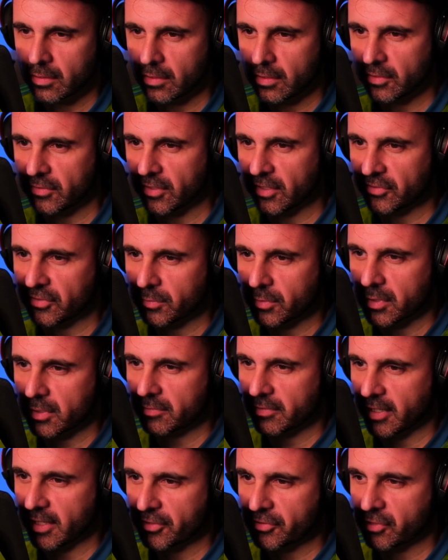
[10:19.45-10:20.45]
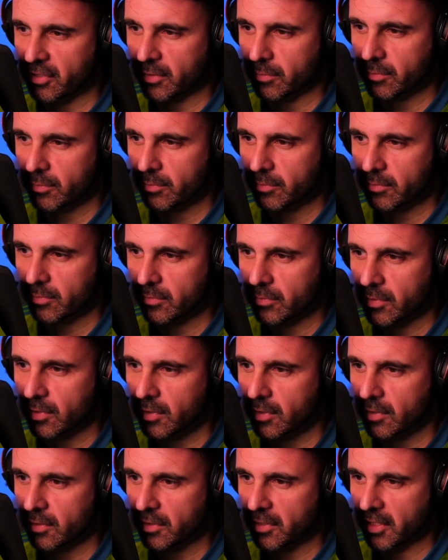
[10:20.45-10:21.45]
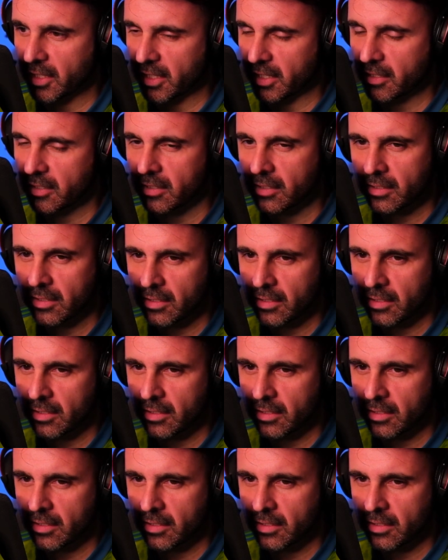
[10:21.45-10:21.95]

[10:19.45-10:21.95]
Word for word: Is that some kind of ice cream? Cake?